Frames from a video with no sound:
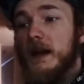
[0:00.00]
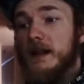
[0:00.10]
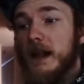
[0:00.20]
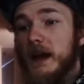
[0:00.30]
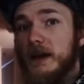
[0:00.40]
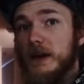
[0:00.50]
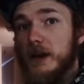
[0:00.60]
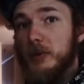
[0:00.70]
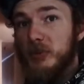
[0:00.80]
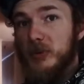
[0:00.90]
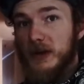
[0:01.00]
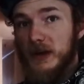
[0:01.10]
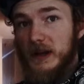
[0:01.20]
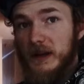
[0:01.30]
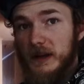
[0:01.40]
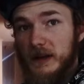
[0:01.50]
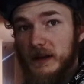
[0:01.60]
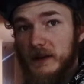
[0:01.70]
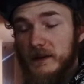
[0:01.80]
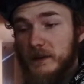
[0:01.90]
Lineup
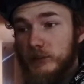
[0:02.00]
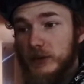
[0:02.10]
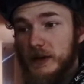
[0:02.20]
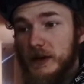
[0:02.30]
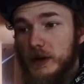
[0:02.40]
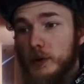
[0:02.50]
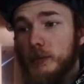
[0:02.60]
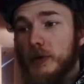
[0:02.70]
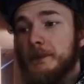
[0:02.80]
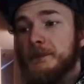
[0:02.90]
is pretty dope.